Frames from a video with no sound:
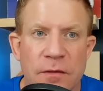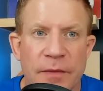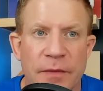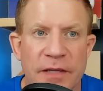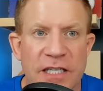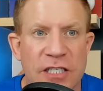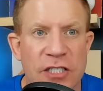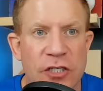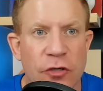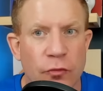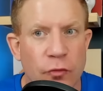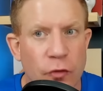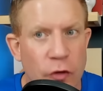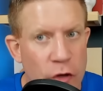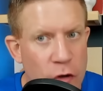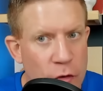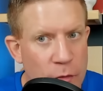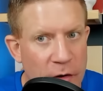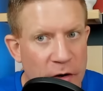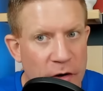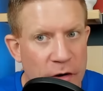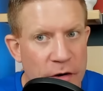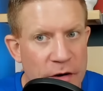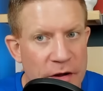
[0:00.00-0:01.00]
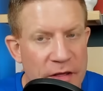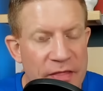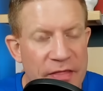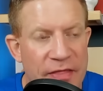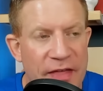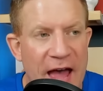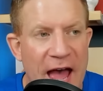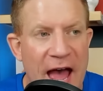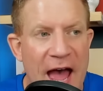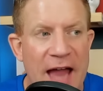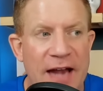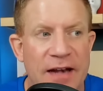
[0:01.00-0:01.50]
But this is a rumor
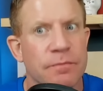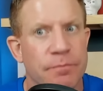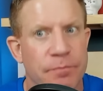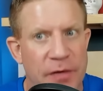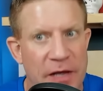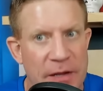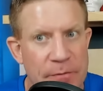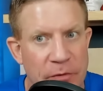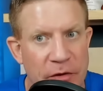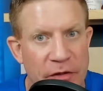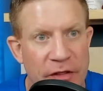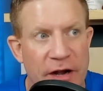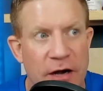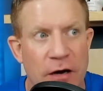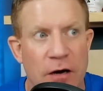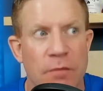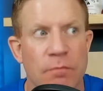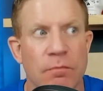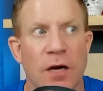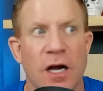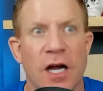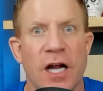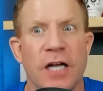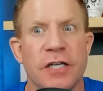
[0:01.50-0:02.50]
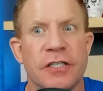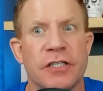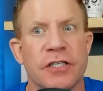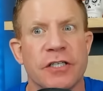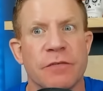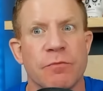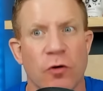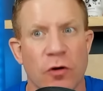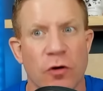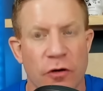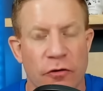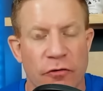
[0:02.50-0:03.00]
that people that are much
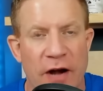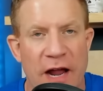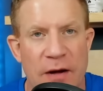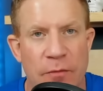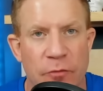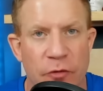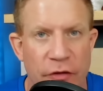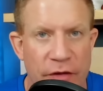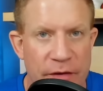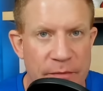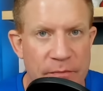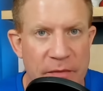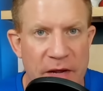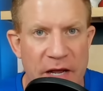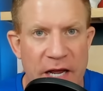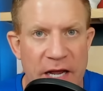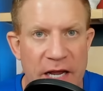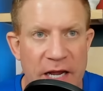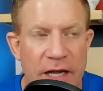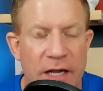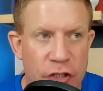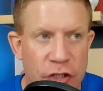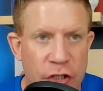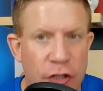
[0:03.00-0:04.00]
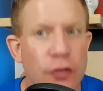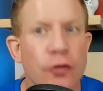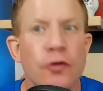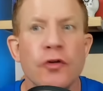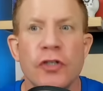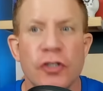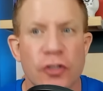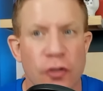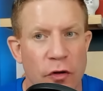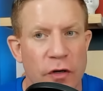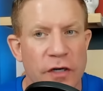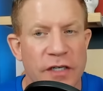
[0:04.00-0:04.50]
more credible than me, two
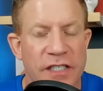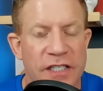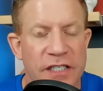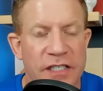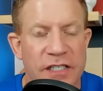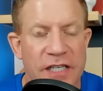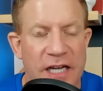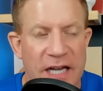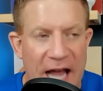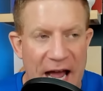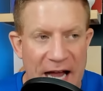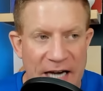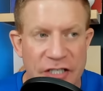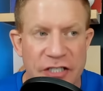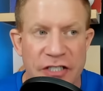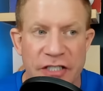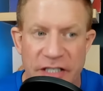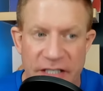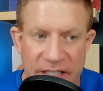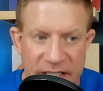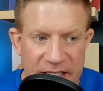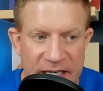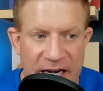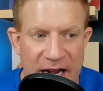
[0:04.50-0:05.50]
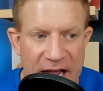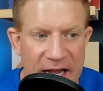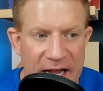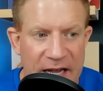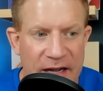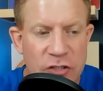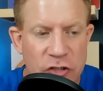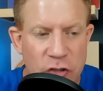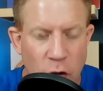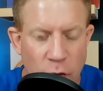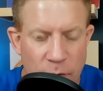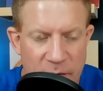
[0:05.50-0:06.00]
sources actually today,
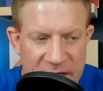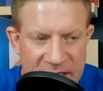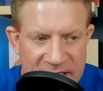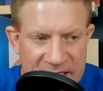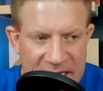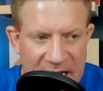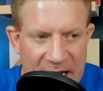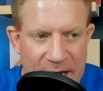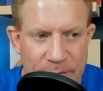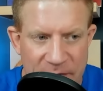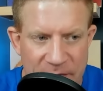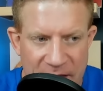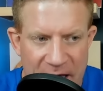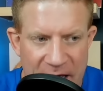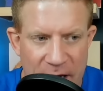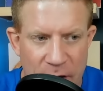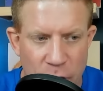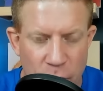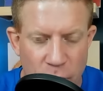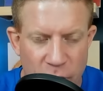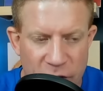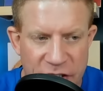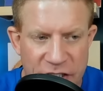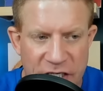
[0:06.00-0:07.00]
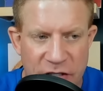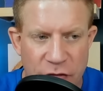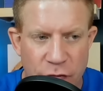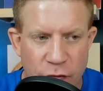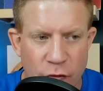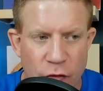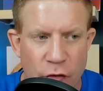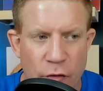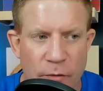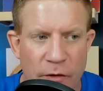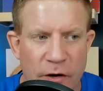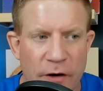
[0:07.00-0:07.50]
told me the same thing, which is that the
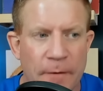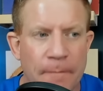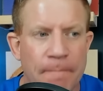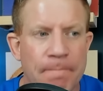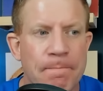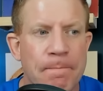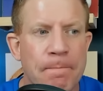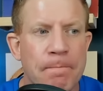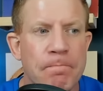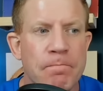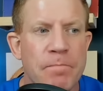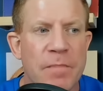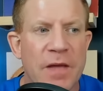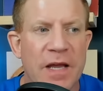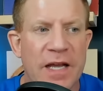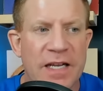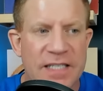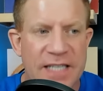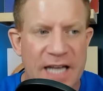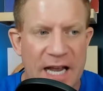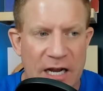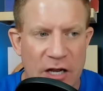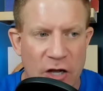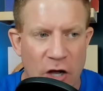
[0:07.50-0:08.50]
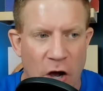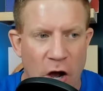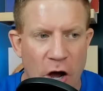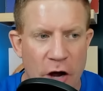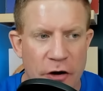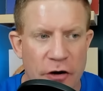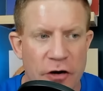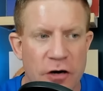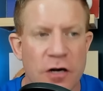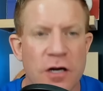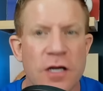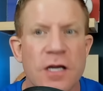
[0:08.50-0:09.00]
rumor is that
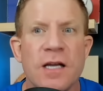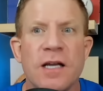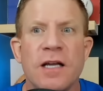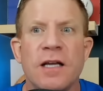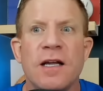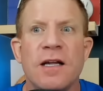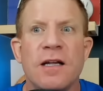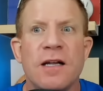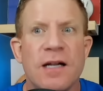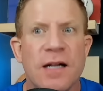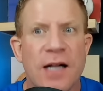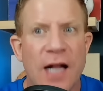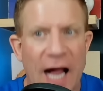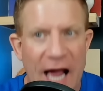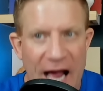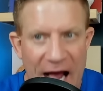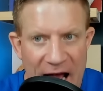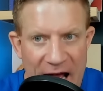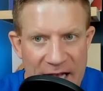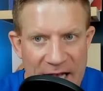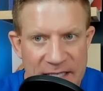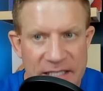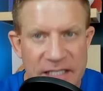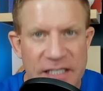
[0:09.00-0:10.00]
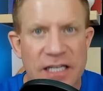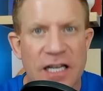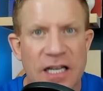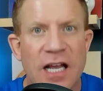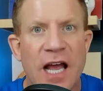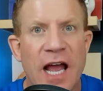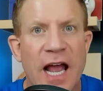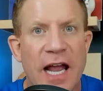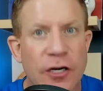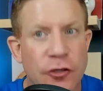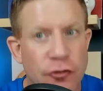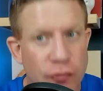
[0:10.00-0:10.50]
Conor has
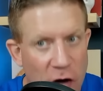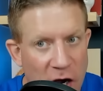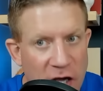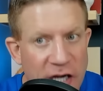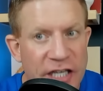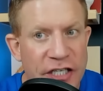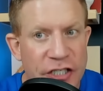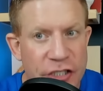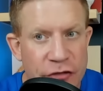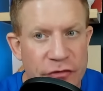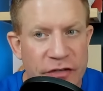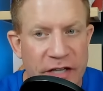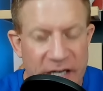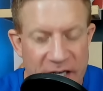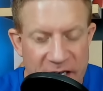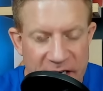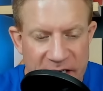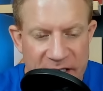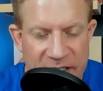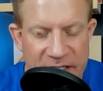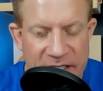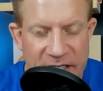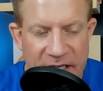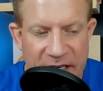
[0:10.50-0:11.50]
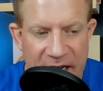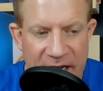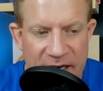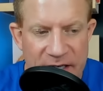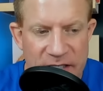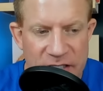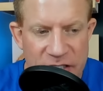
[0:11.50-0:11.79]
a drug issue that he needs to get